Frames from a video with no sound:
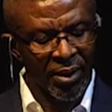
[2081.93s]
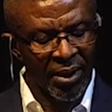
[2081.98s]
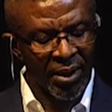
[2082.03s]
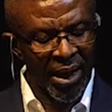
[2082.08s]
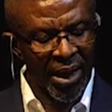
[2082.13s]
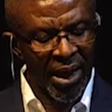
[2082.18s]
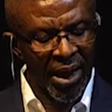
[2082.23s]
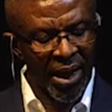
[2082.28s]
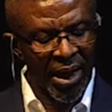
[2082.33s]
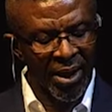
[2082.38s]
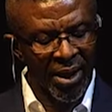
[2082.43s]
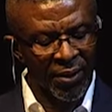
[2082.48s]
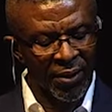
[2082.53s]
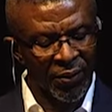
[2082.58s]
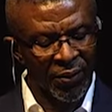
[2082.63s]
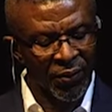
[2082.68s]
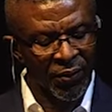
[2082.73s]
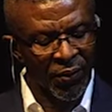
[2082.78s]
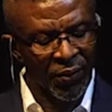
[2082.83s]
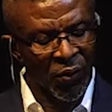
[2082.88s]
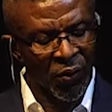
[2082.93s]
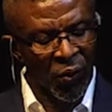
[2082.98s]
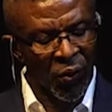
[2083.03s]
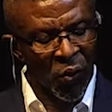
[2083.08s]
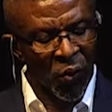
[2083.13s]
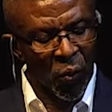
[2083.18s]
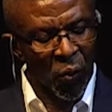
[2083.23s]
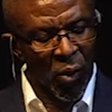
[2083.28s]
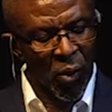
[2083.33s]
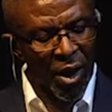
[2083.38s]
Today,
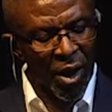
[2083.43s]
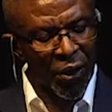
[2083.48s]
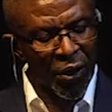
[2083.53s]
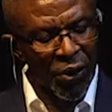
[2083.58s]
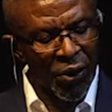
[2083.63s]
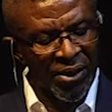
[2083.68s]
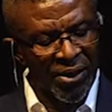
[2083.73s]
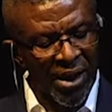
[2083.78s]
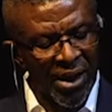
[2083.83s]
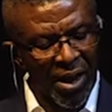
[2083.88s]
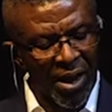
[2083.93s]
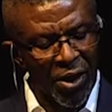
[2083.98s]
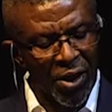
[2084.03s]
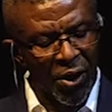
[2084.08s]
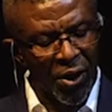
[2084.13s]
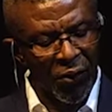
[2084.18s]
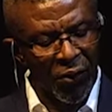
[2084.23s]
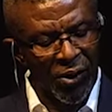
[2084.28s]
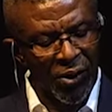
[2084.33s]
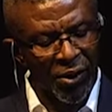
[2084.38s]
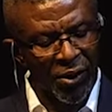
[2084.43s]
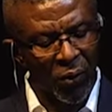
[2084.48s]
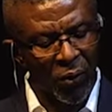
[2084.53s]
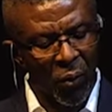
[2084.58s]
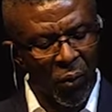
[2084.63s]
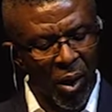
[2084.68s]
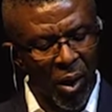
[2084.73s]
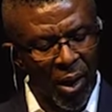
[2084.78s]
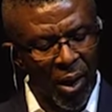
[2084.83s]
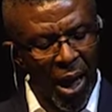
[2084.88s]
where do you stand in your
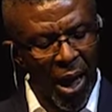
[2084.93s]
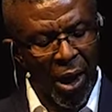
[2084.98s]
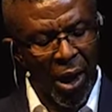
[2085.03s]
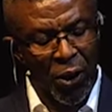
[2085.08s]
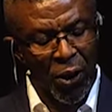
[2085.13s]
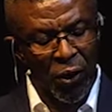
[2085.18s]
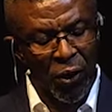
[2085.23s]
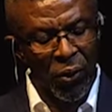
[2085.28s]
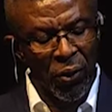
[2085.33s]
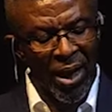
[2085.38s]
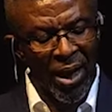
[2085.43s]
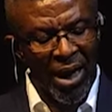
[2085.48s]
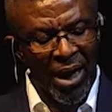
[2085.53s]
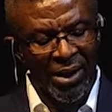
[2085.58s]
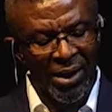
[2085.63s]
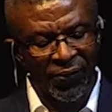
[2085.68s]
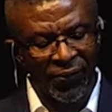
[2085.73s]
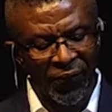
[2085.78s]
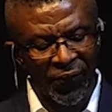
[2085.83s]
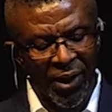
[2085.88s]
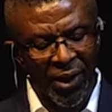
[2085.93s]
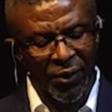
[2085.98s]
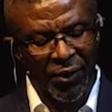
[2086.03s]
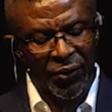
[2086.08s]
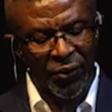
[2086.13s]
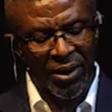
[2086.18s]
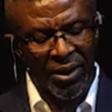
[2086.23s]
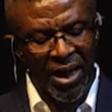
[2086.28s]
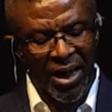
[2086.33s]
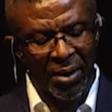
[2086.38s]
Christian walk? Are you like the
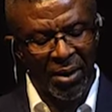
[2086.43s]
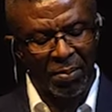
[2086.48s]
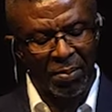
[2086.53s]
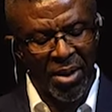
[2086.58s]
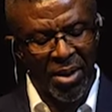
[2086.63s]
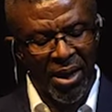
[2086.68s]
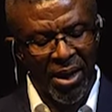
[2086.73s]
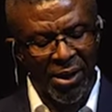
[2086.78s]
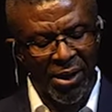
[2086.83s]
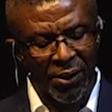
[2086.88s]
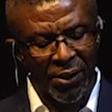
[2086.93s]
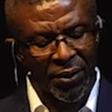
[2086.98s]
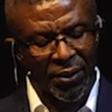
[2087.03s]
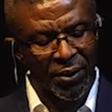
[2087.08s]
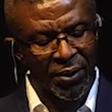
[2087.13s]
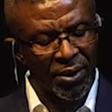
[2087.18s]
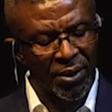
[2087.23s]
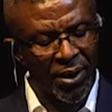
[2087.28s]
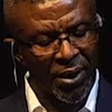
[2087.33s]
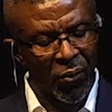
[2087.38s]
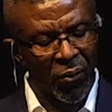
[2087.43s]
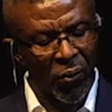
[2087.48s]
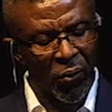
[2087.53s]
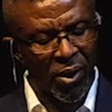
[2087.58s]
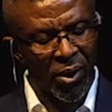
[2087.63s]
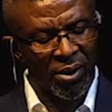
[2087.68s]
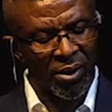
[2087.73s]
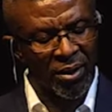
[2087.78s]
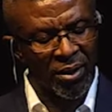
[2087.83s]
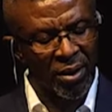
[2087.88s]
fig tree that made excuses
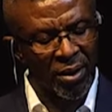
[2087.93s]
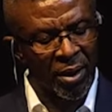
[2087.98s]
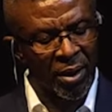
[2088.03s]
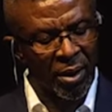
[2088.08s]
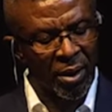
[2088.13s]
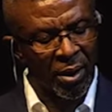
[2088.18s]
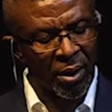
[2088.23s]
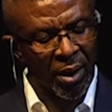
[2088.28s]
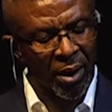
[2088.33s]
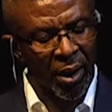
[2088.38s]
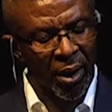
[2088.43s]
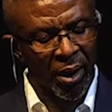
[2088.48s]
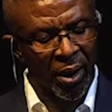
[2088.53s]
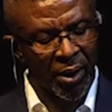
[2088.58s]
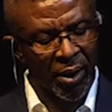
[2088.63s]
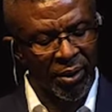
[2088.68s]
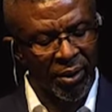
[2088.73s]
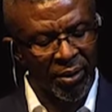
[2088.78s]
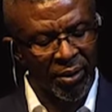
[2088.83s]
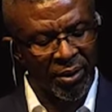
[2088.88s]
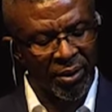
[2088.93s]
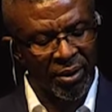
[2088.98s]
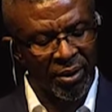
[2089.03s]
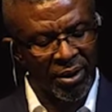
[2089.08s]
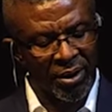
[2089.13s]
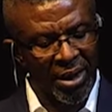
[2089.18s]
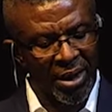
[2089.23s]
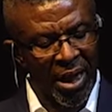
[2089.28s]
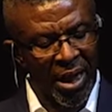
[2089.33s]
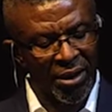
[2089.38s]
and was
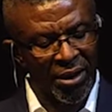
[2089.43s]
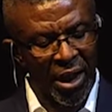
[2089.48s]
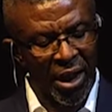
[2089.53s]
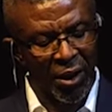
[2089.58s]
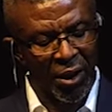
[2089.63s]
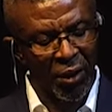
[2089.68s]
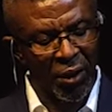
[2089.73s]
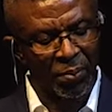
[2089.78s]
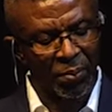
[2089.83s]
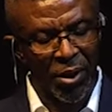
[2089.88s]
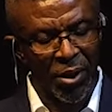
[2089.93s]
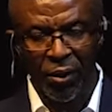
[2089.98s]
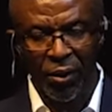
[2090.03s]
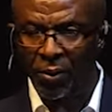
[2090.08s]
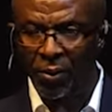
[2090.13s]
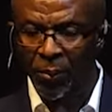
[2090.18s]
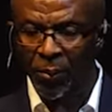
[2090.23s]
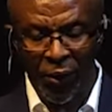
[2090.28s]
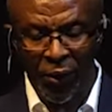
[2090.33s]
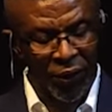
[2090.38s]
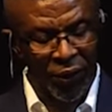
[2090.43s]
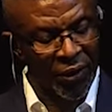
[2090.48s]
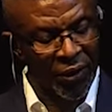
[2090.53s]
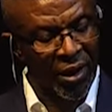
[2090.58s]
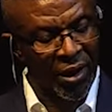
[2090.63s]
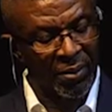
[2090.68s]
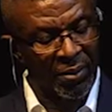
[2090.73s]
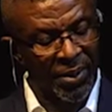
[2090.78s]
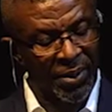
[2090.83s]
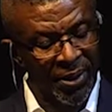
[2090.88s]
cursed? That shall not be your
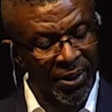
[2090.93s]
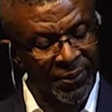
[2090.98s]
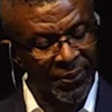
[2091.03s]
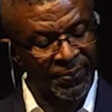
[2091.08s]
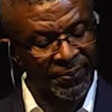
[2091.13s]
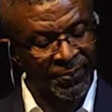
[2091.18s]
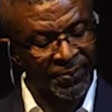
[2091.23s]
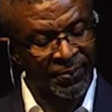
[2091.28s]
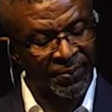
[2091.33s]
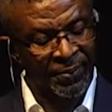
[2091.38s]
portion. Amen.